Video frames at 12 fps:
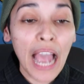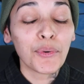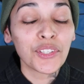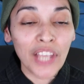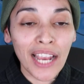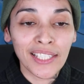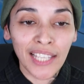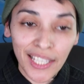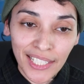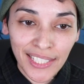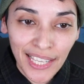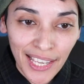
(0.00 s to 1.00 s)
I was Jack
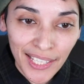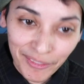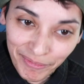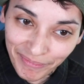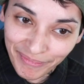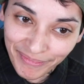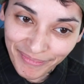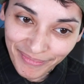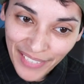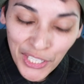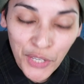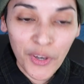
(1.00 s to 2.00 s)
Skellington,
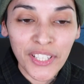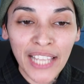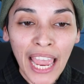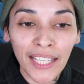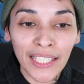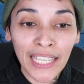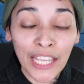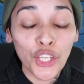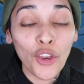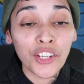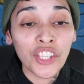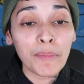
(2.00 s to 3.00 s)
and you were Sally, and
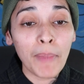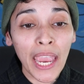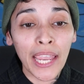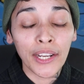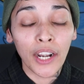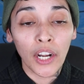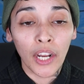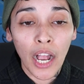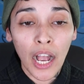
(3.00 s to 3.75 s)
you actually made our